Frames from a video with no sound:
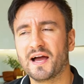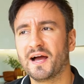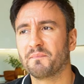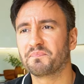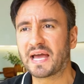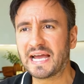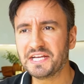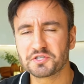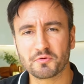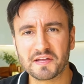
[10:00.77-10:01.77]
uh, the
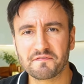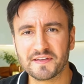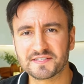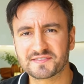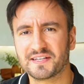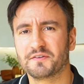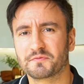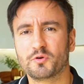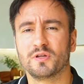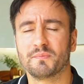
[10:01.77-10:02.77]
H O A fees, they
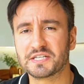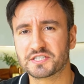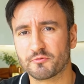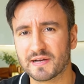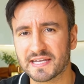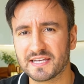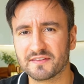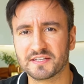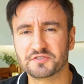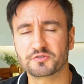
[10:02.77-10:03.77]
don't call them H O A
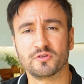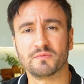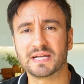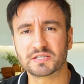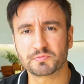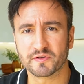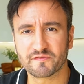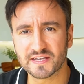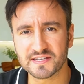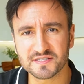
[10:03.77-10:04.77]
here, they just call them management
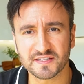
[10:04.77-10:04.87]
fees.